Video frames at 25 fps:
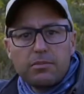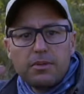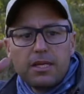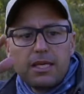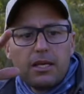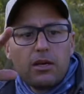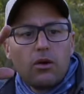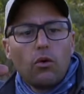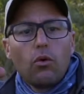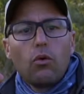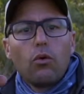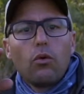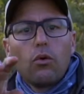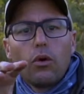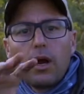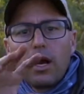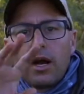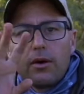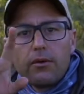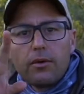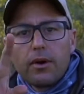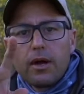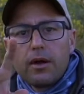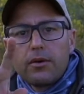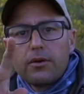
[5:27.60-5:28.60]
me or
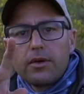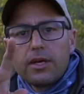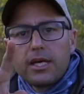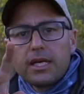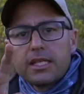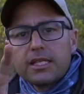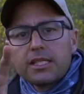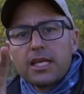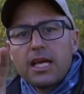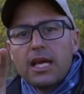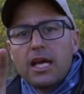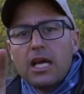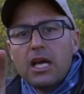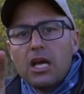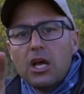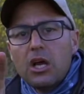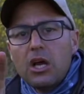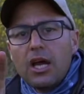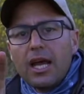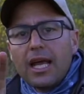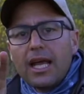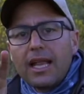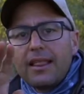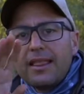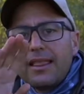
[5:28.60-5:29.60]
around us,
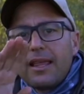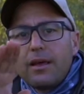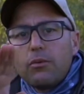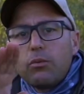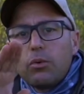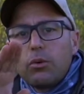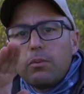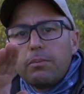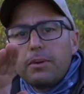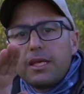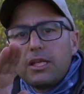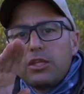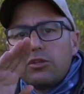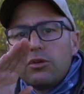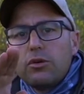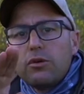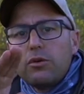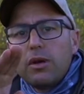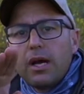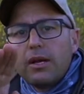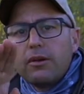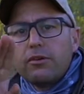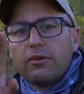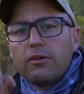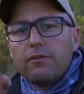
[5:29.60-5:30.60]
there will be
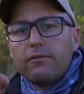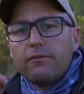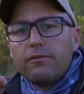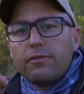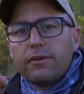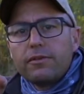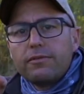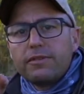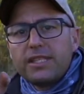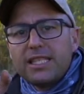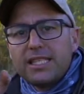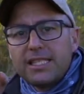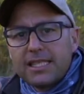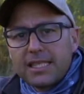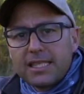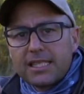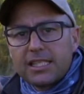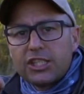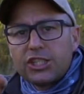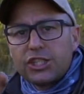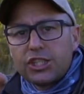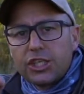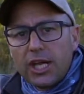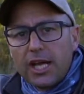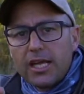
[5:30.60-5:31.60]
256
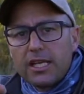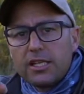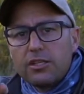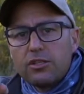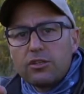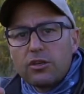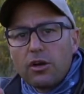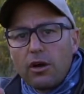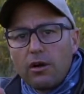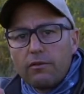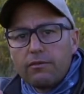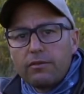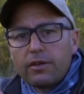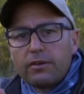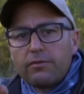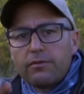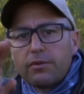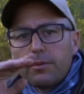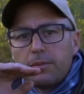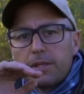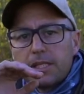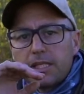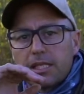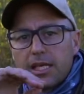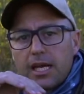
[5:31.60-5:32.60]
shades of it
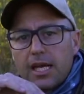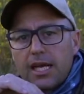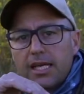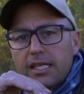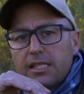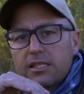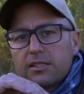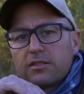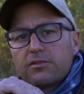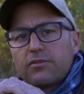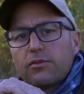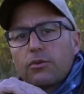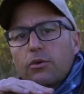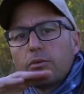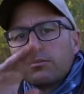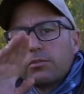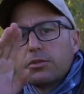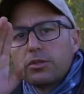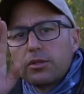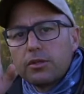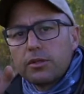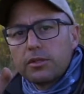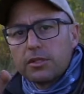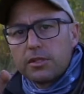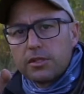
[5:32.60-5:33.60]
from its lightest form
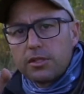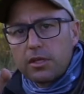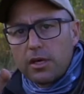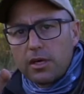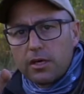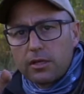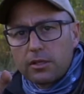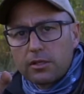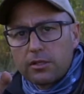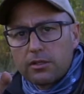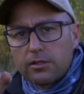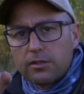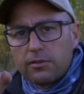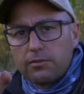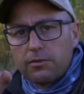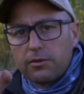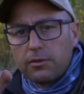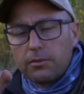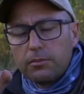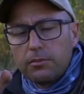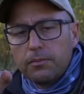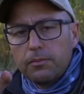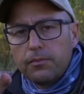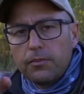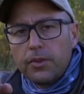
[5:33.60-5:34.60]
to its darkest
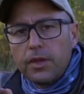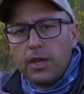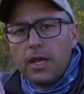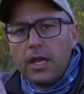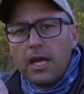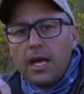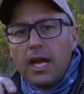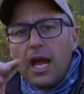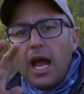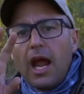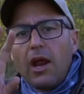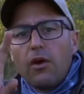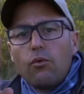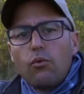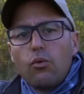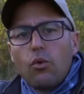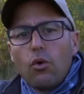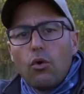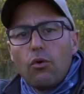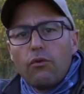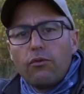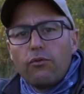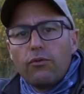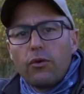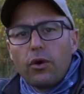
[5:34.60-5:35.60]
form. A
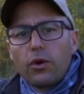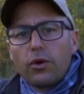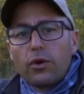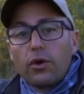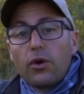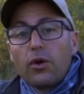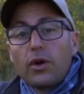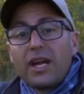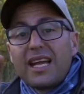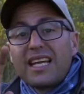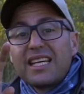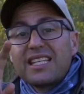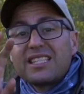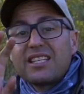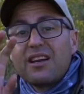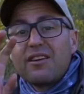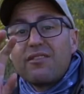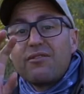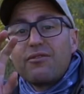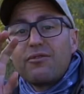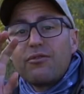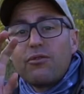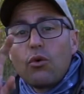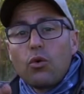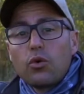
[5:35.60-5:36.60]
RAW photo is a
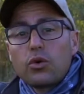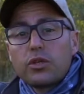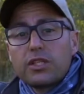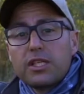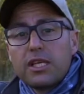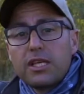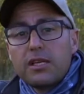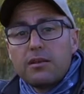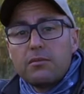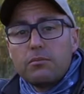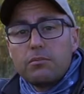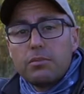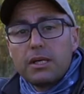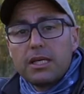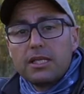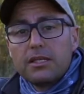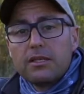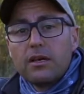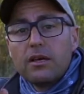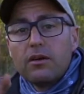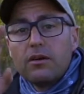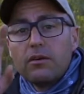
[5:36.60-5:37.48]
14-bit